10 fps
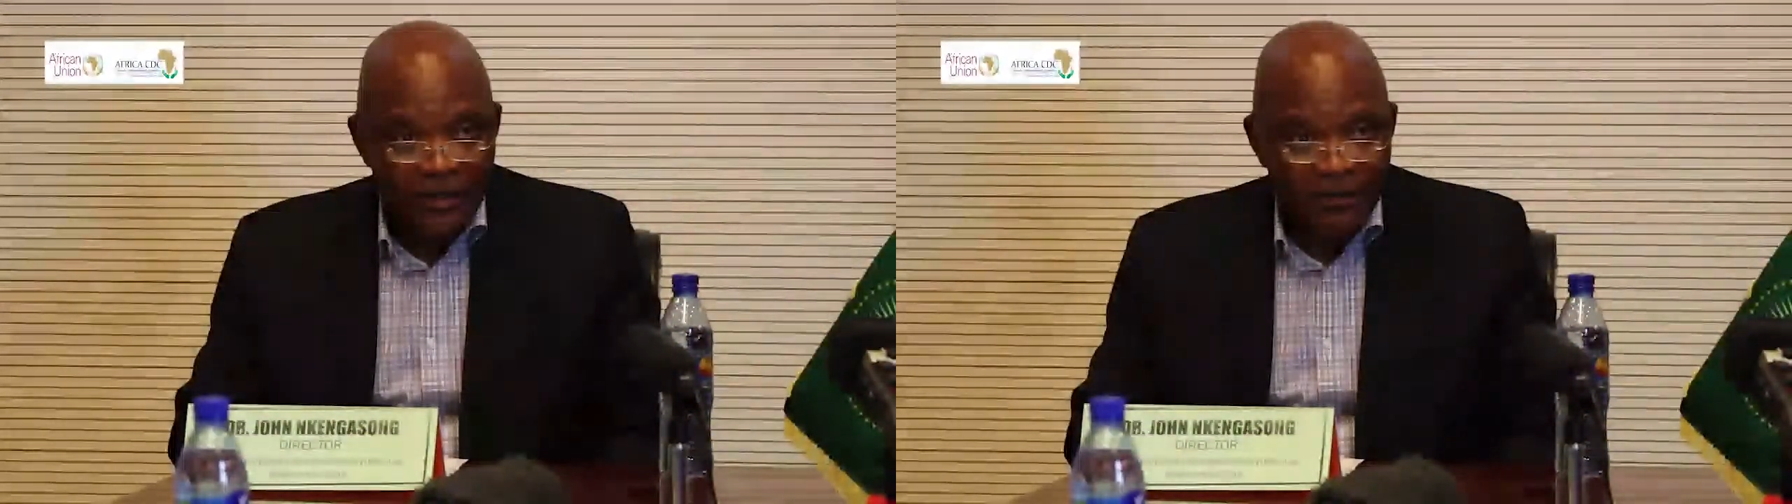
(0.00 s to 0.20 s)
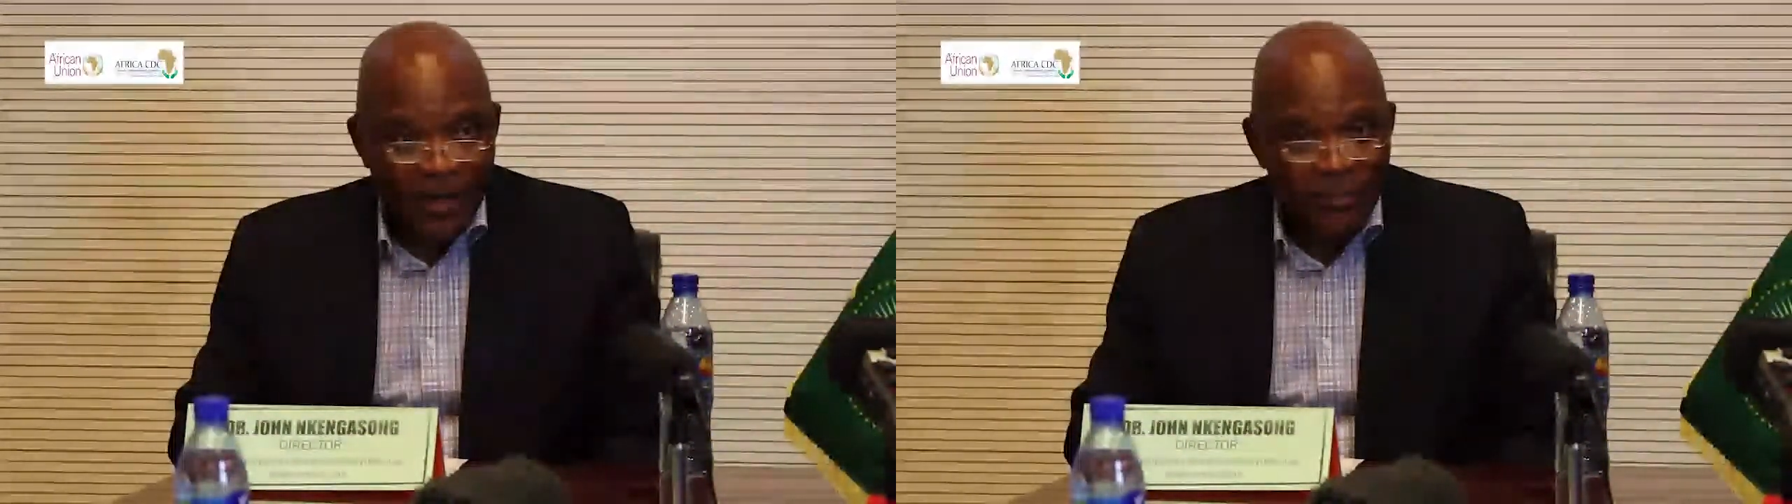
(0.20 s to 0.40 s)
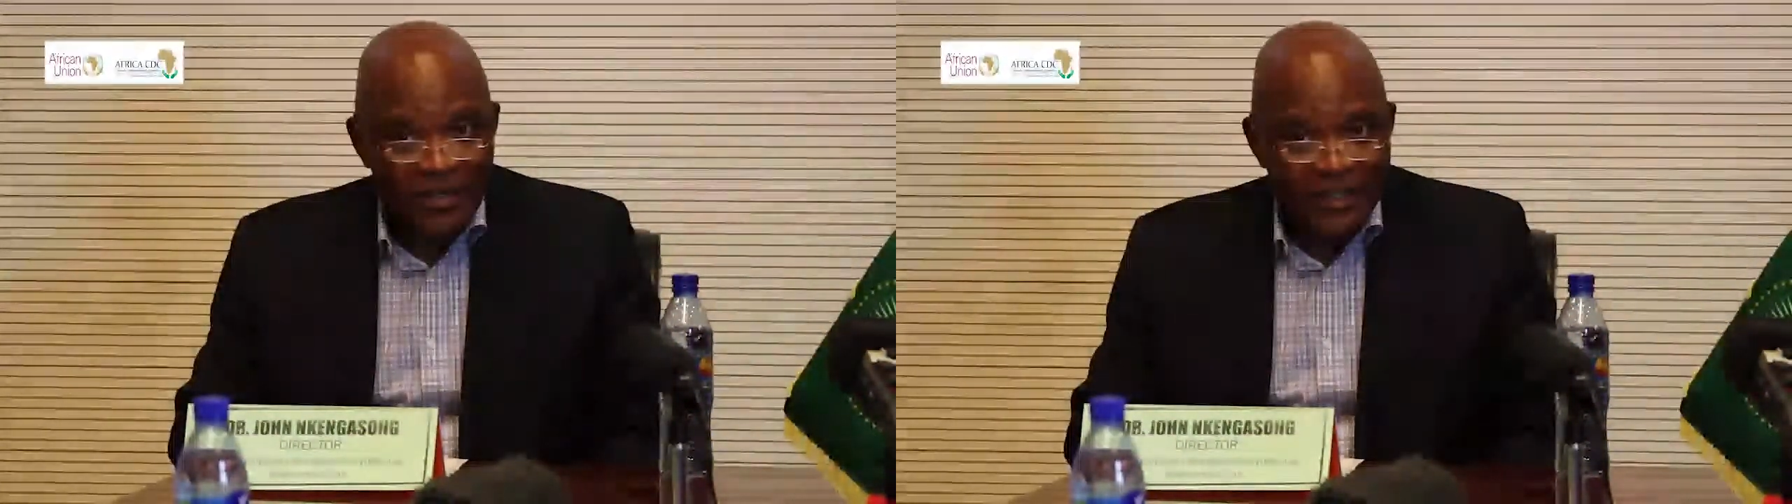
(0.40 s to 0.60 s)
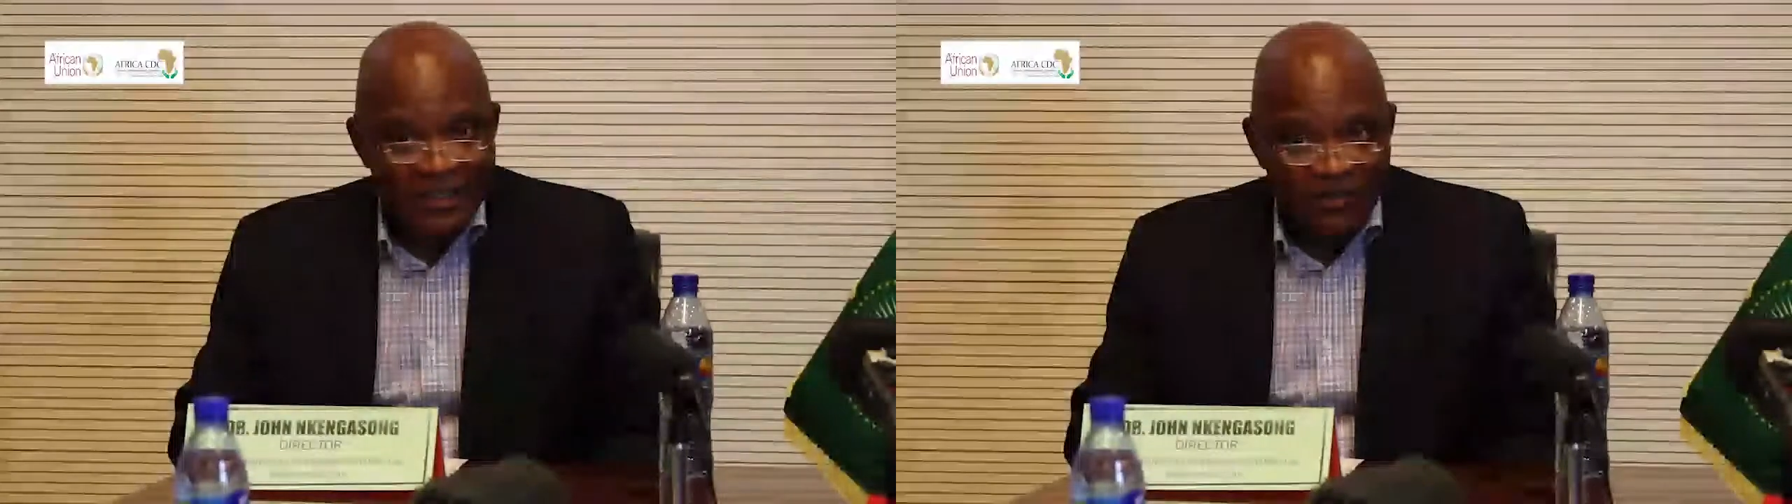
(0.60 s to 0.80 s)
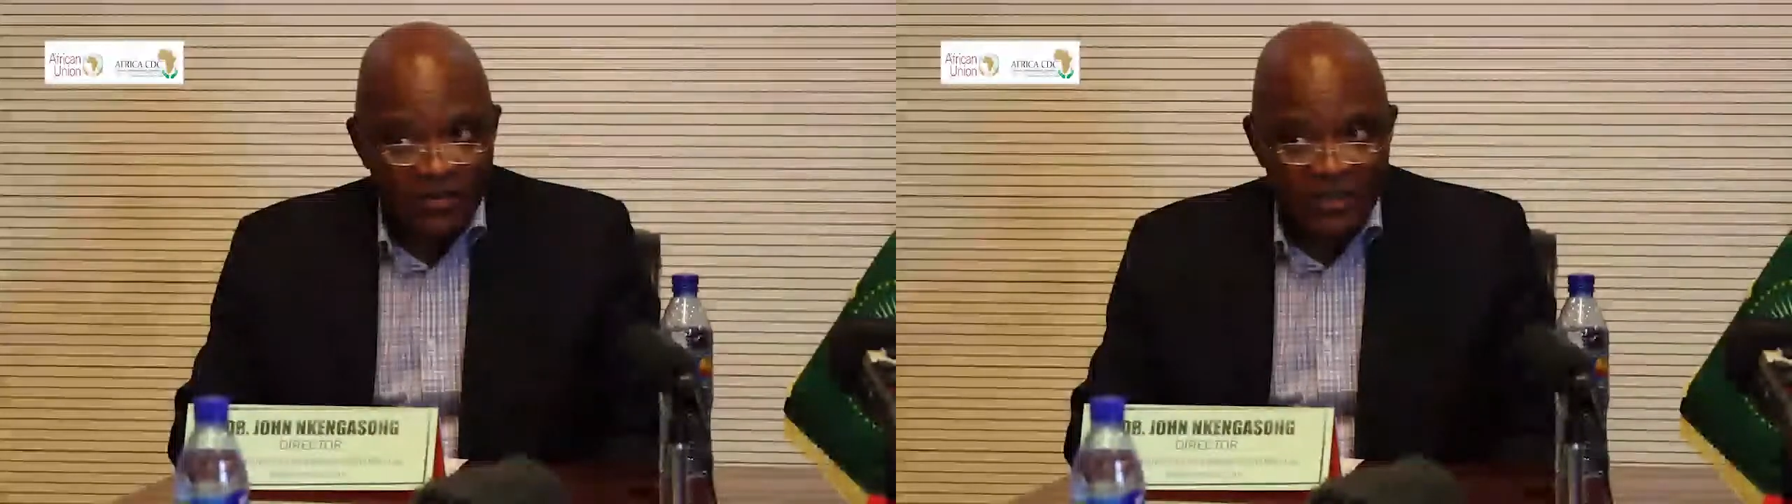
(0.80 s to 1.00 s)
rapid
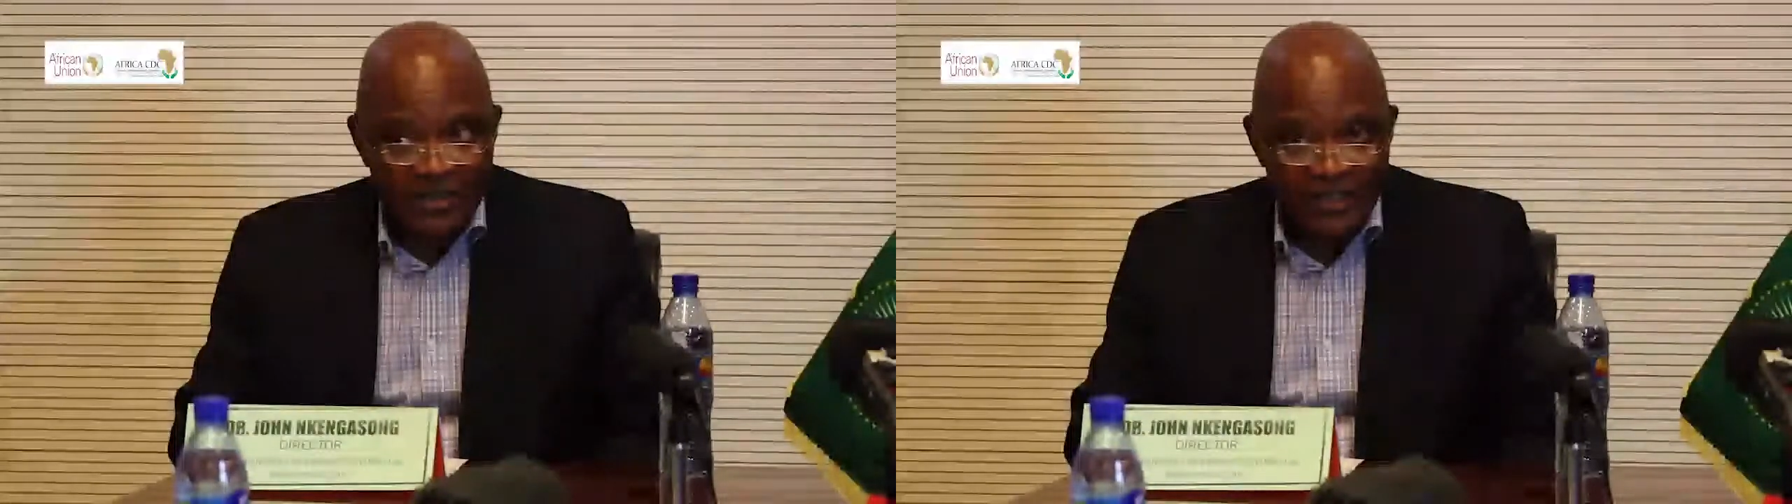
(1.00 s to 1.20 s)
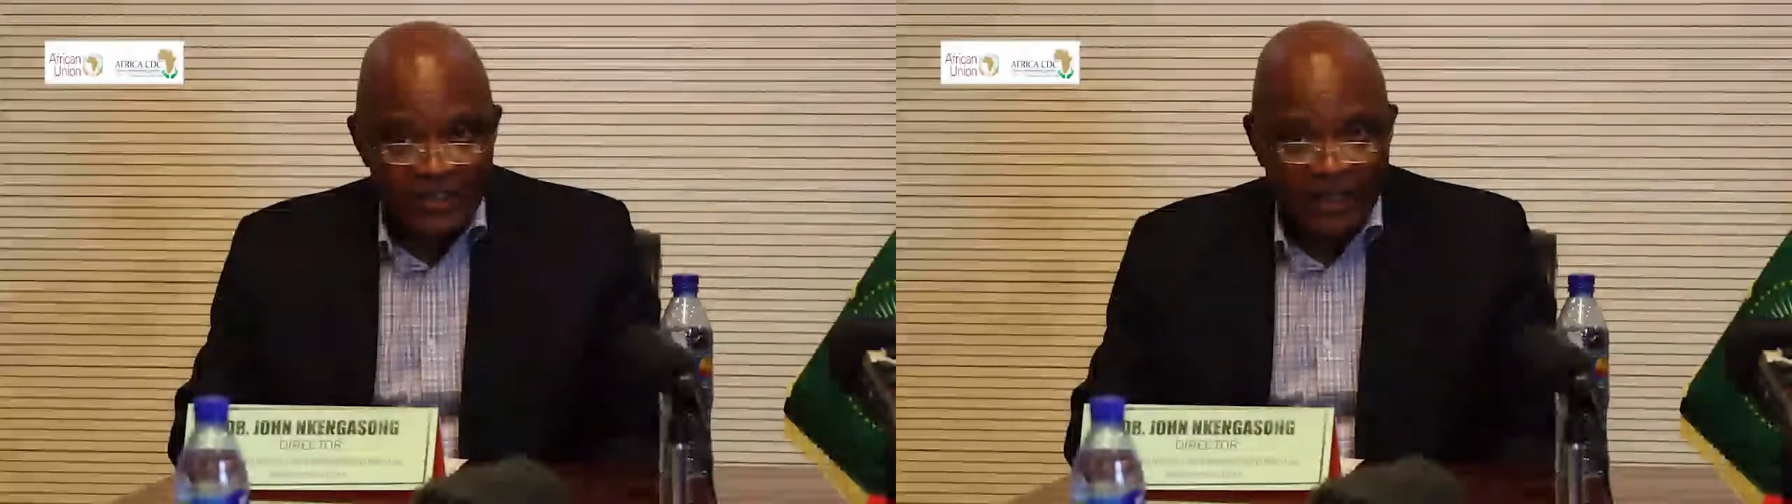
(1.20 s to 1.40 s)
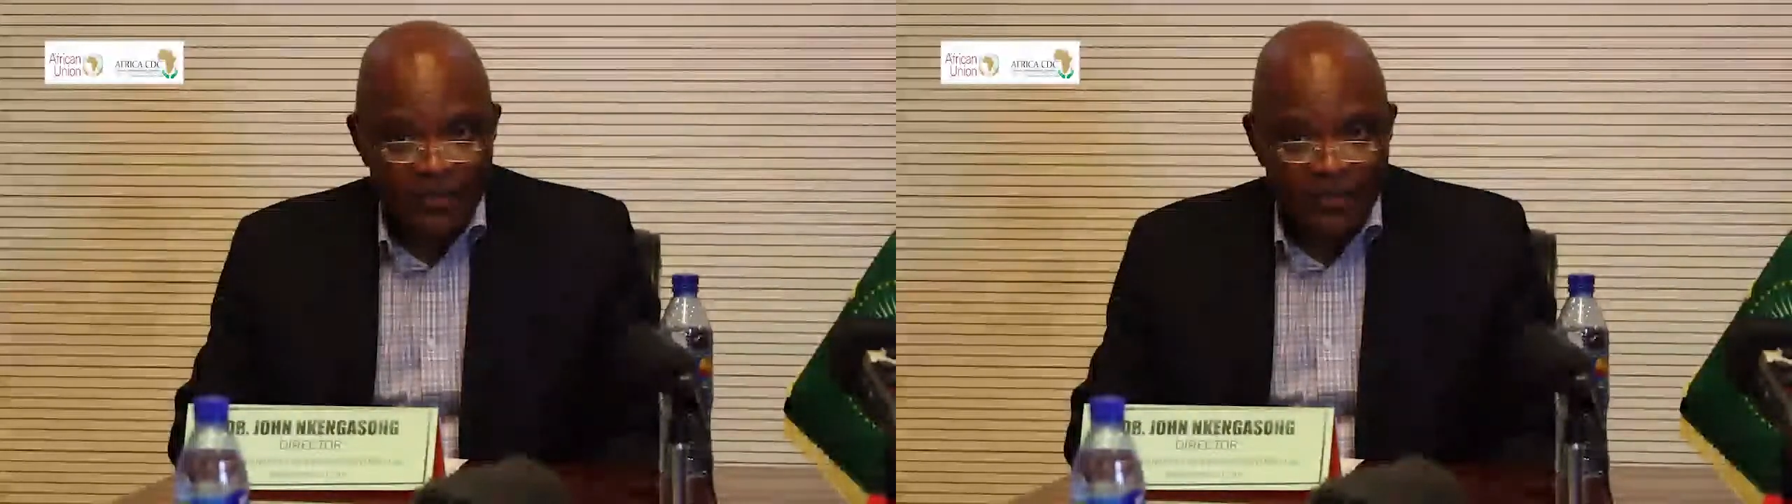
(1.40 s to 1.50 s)
increase in our